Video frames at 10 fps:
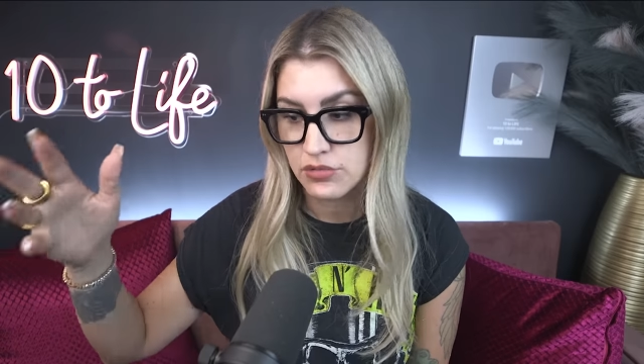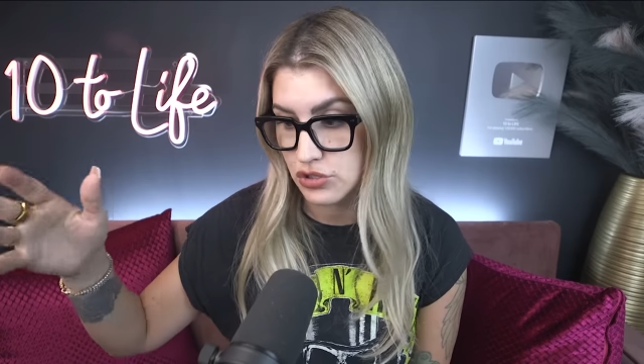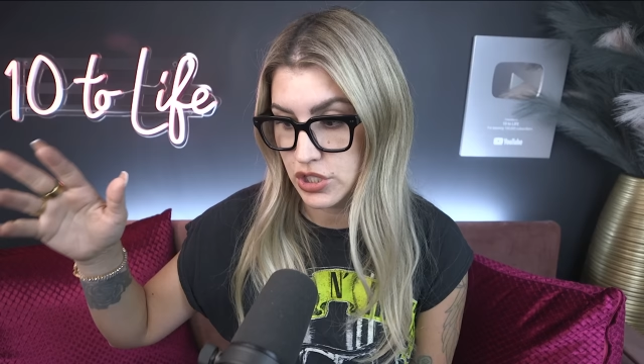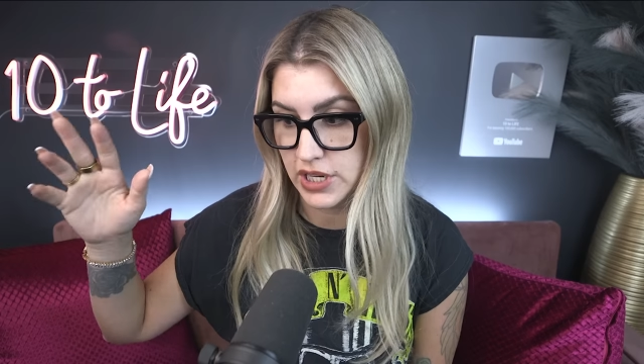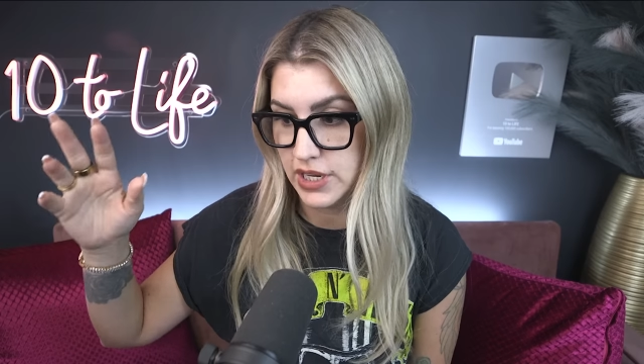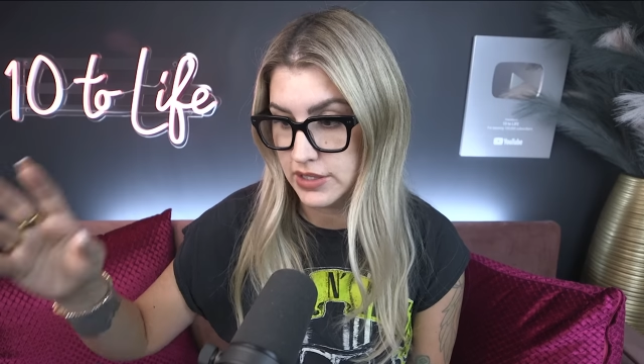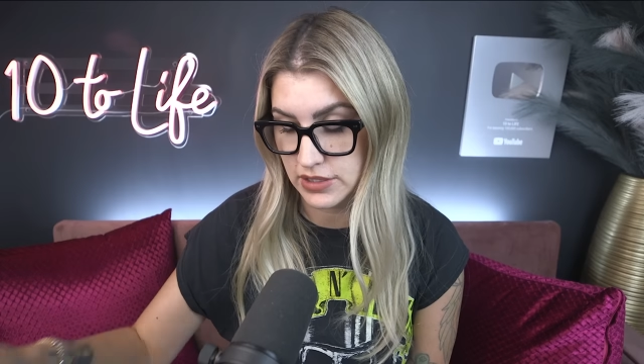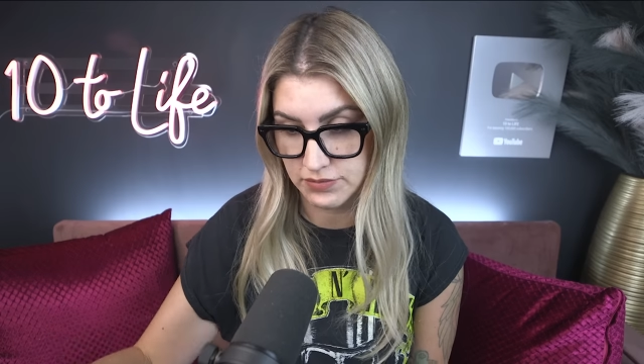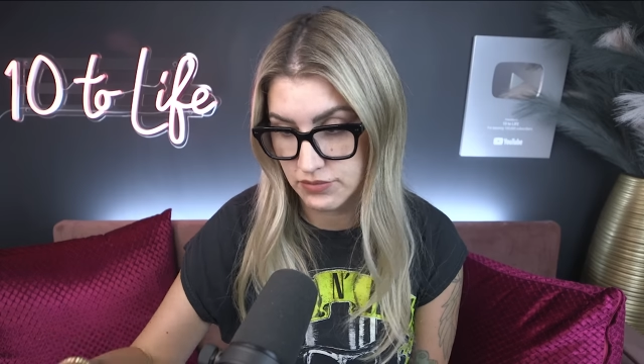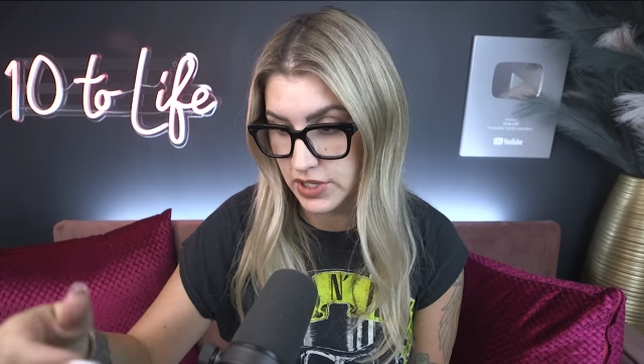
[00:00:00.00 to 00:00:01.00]
She,
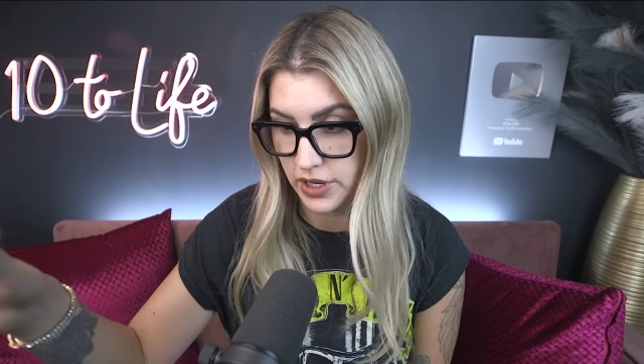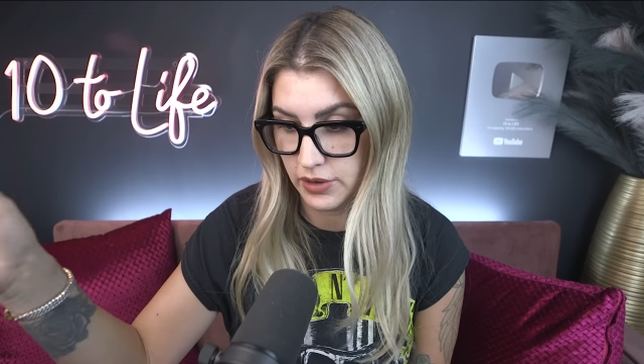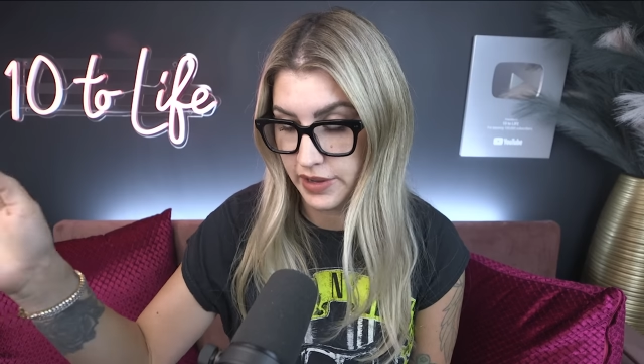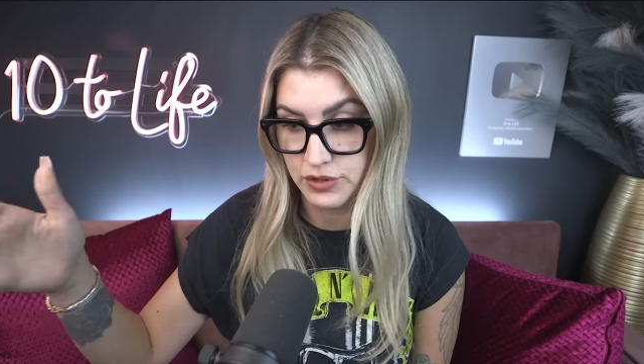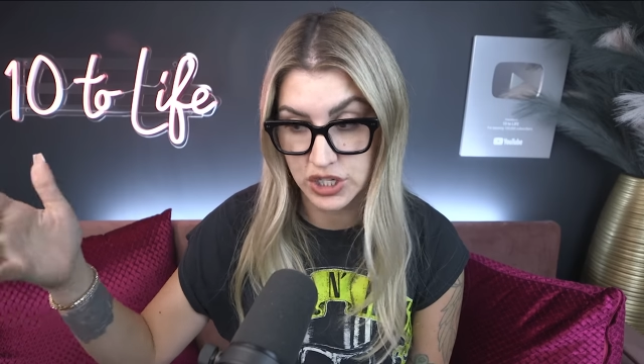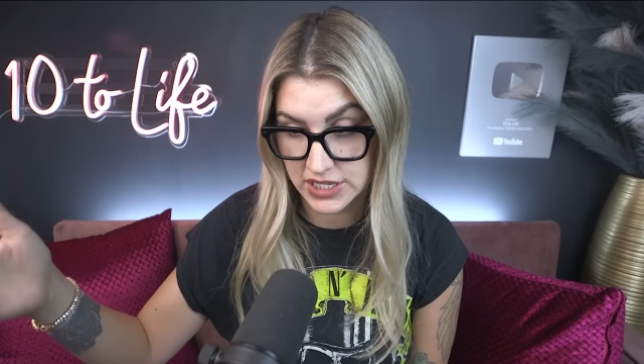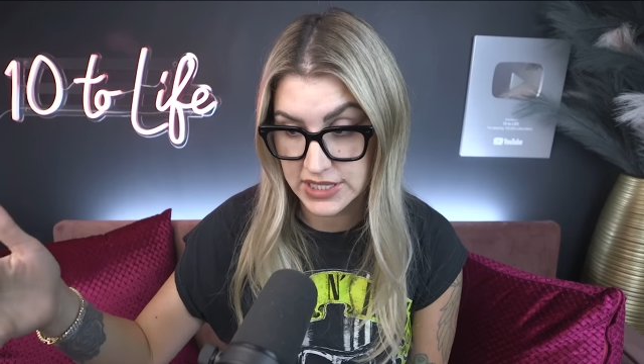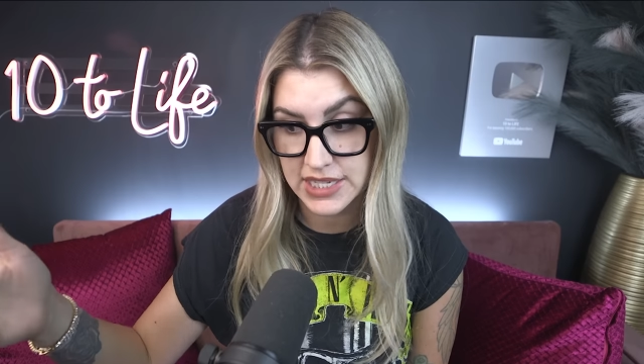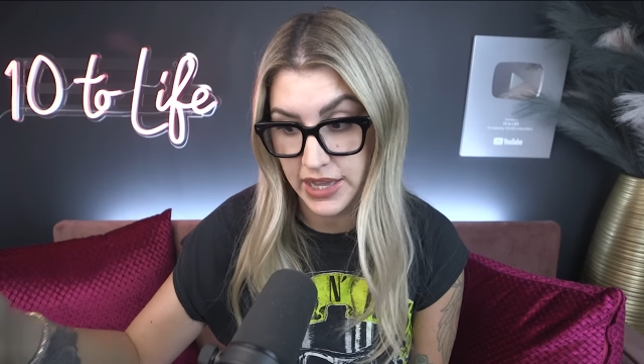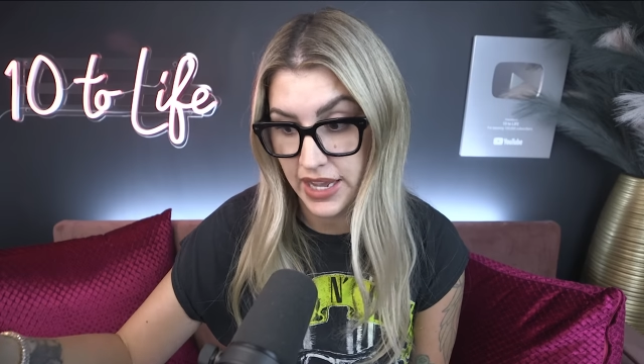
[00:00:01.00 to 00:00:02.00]
you know, if she
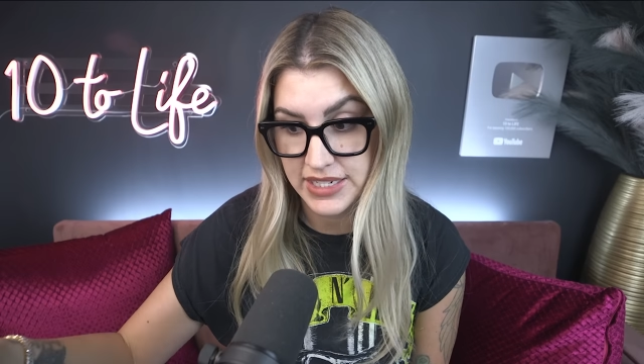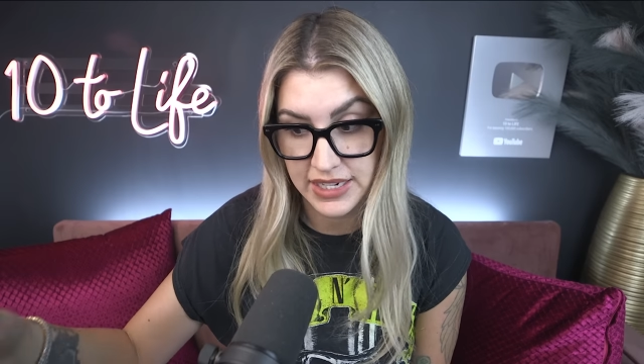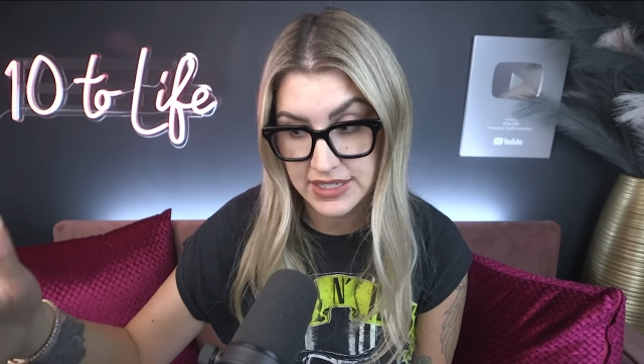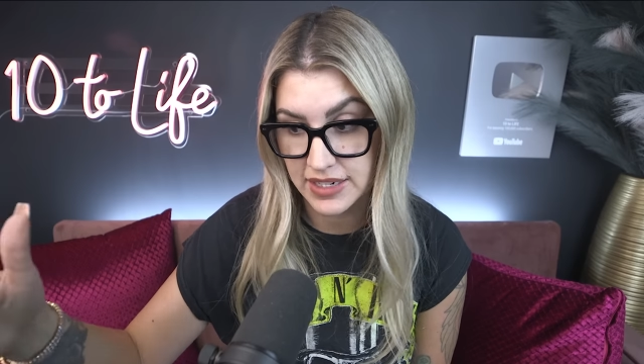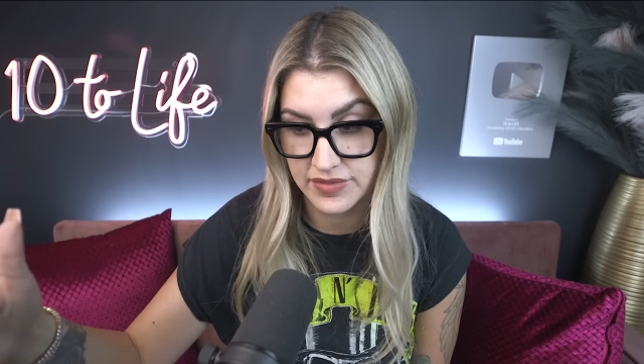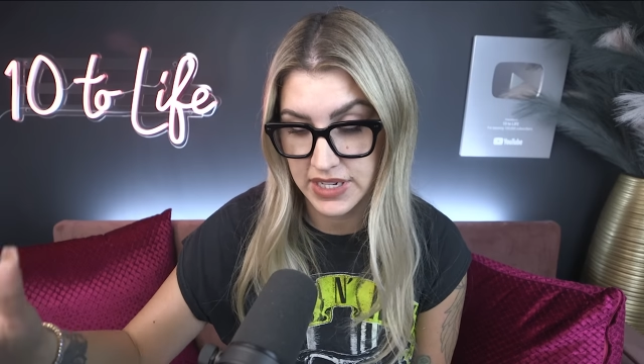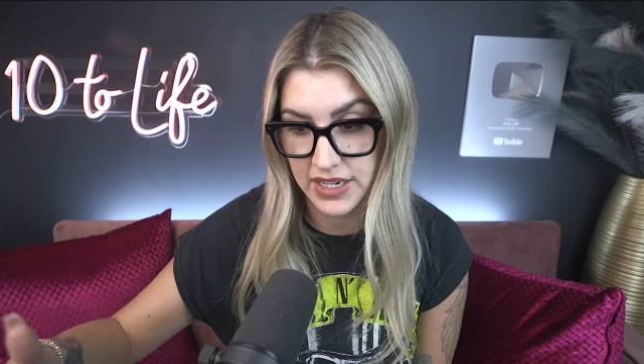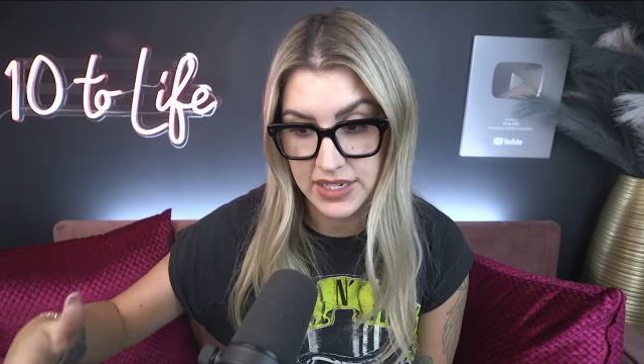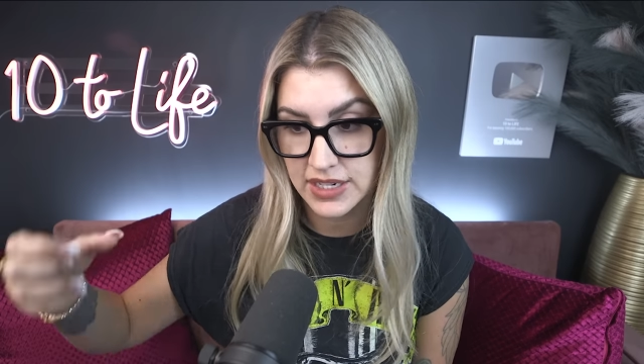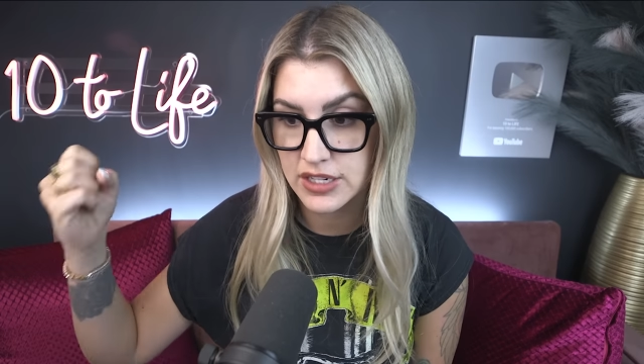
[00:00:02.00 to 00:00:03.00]
did send that text and if
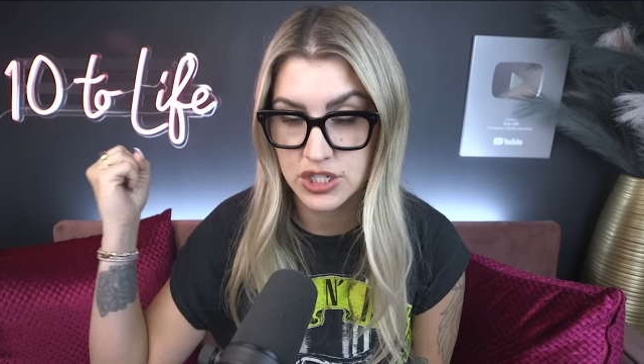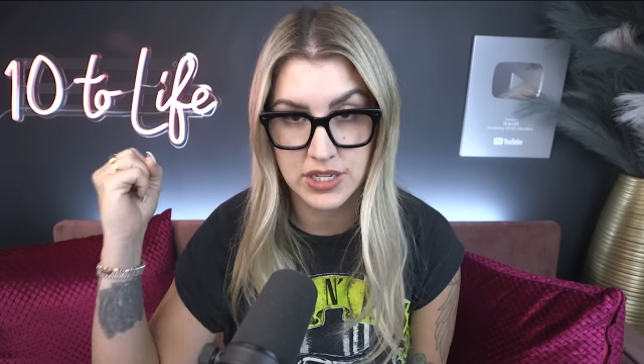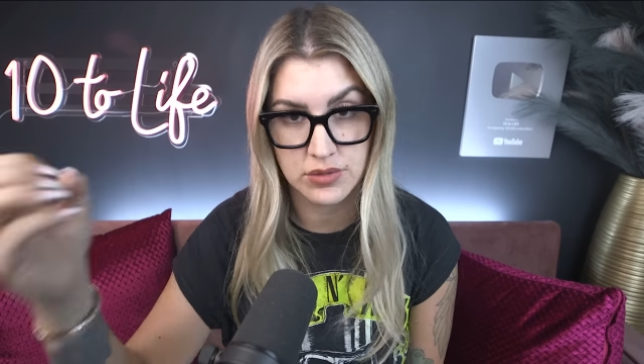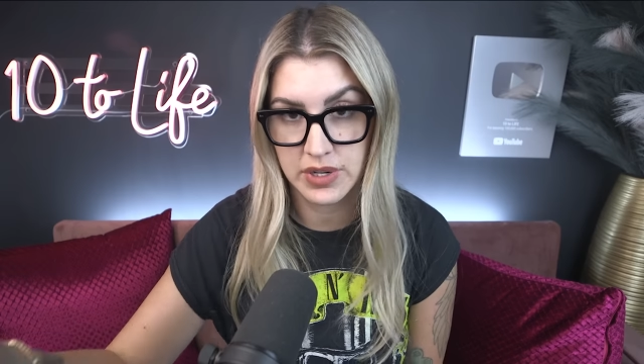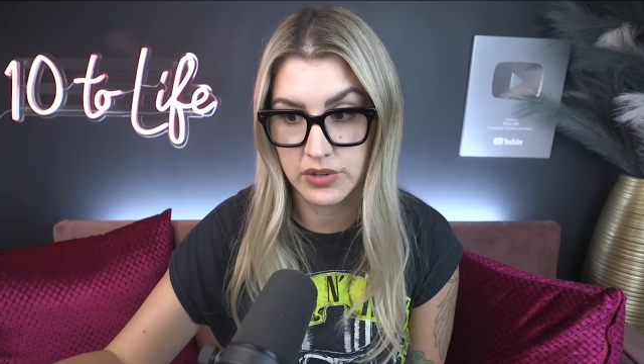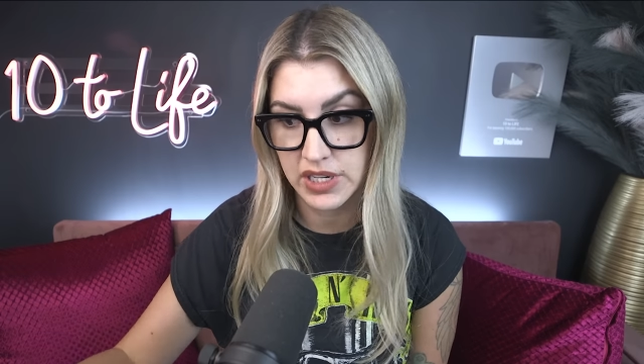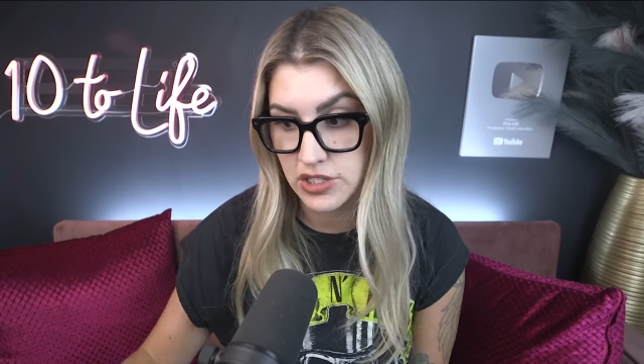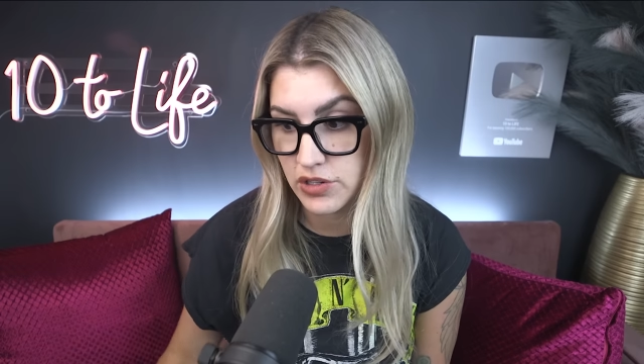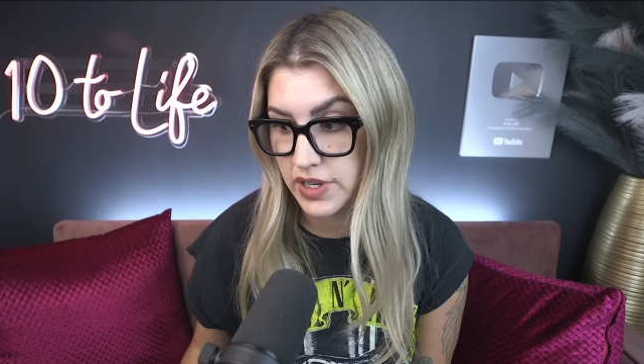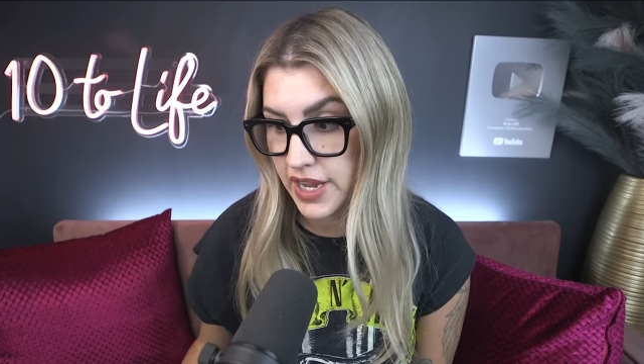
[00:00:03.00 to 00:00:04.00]
Danny didn't, she says, we don't
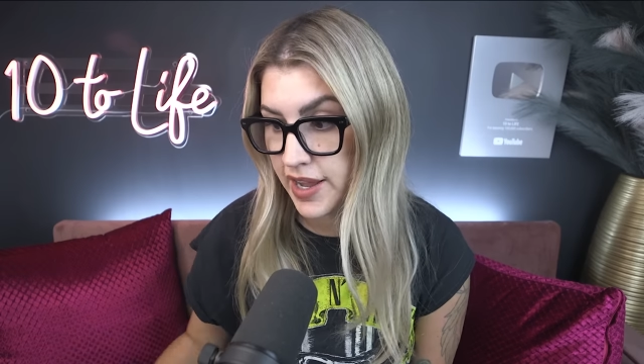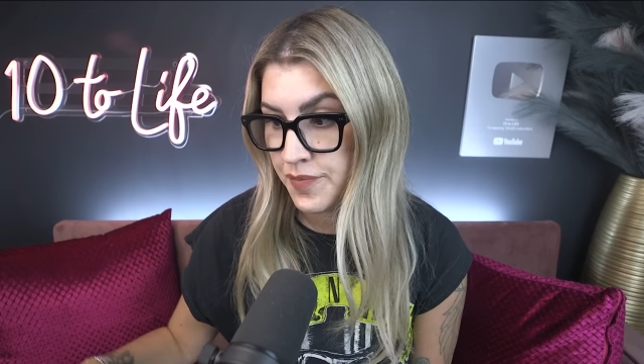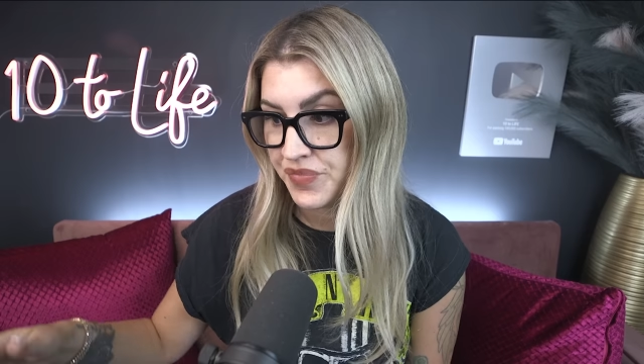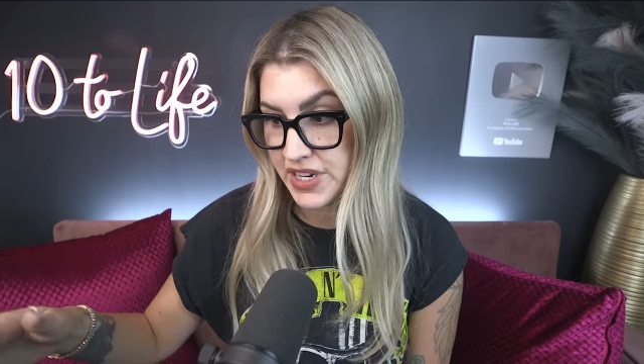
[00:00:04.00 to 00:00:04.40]
need you today.